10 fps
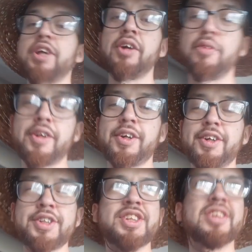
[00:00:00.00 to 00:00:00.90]
our
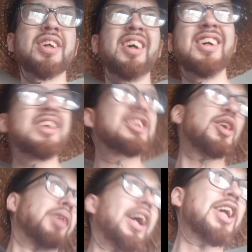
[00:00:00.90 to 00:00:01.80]
runners.
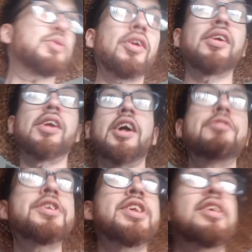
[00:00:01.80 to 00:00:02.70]
Some guys wore
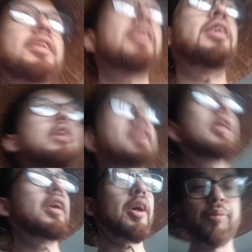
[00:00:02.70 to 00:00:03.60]
gloves,
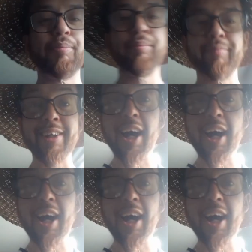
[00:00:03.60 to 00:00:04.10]
and